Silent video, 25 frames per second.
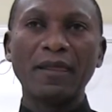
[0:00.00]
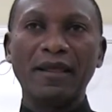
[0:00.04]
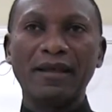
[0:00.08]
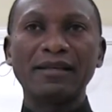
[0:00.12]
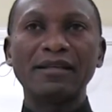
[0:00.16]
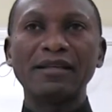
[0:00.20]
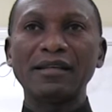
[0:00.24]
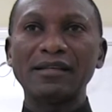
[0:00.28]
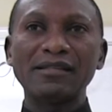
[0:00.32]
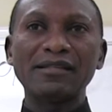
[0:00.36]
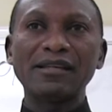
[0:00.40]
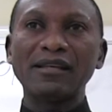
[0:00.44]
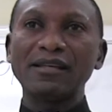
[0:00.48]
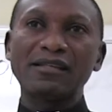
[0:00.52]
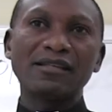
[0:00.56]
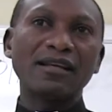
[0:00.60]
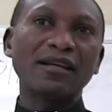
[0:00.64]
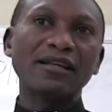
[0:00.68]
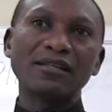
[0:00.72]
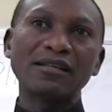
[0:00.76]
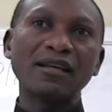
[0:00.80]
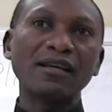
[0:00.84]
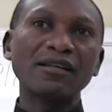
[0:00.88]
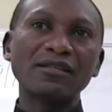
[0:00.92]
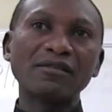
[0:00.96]
Yes, it's, it's,
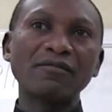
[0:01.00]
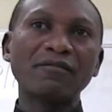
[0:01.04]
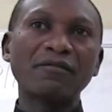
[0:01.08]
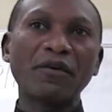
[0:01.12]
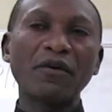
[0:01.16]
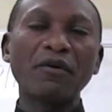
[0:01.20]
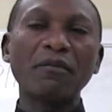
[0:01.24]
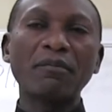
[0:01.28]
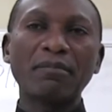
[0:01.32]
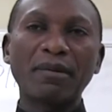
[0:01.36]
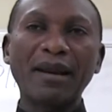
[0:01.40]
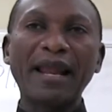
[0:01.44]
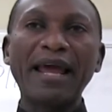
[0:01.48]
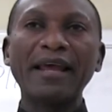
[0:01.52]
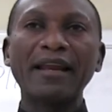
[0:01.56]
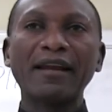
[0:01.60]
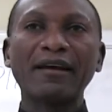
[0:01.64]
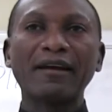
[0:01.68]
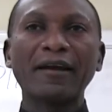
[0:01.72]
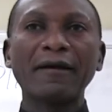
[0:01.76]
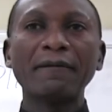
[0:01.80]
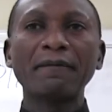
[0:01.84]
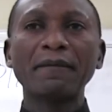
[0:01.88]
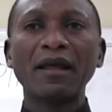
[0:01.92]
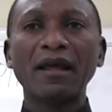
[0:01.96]
it's, it's very plain,
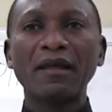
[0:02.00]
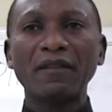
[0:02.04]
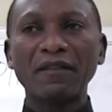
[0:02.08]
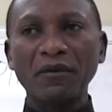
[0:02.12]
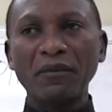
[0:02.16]
okay?